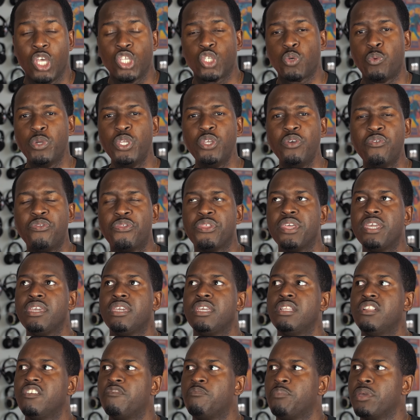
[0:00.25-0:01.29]
So when you're
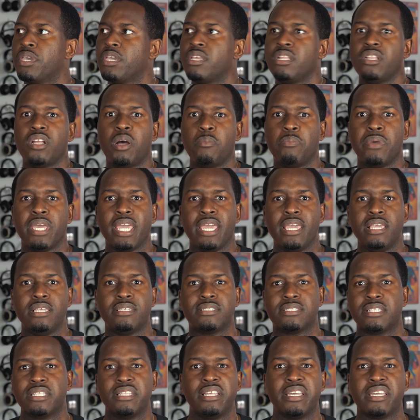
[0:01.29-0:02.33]
thinking of picking up a
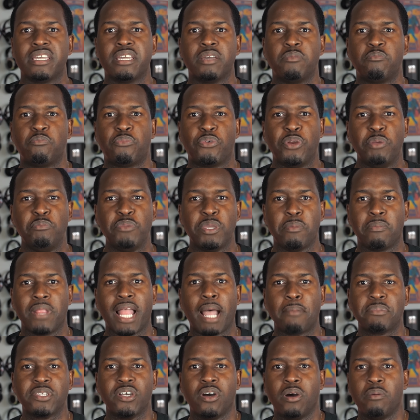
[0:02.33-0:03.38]
slick premium
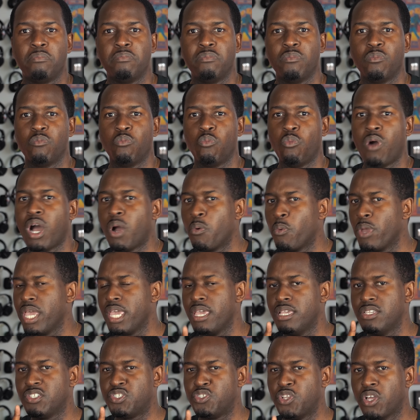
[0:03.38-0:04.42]
laptop, Huawei
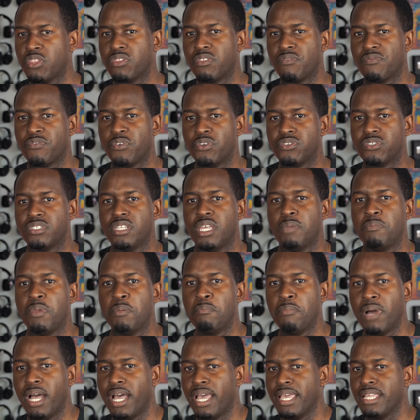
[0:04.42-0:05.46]
is not the first name
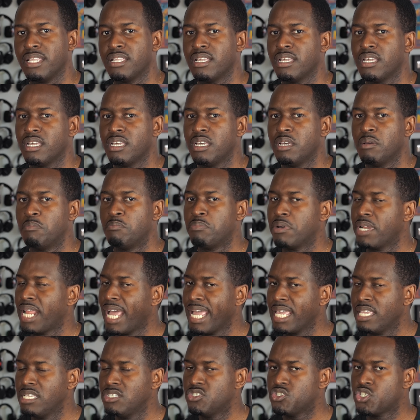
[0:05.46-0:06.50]
in mind, but
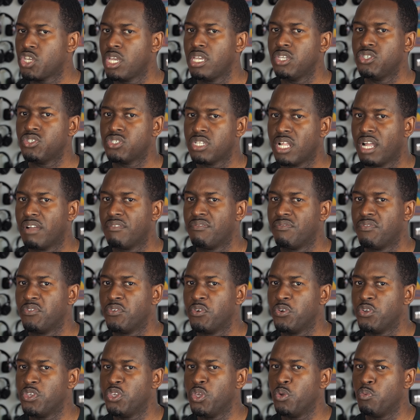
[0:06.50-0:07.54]
I can change that
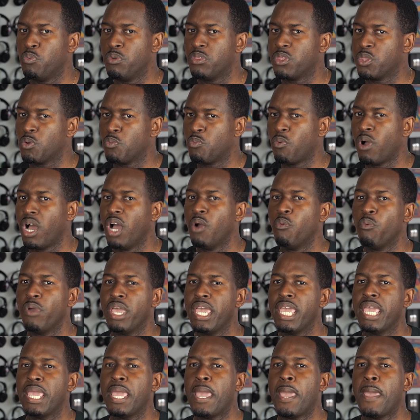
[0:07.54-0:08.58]
for you with the
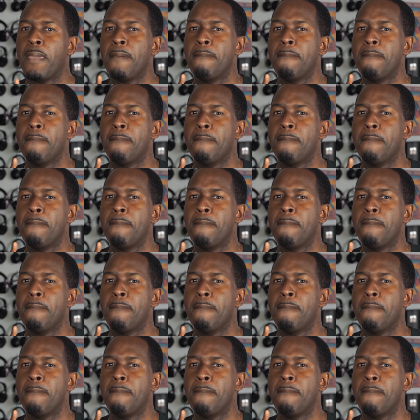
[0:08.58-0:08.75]
Huawei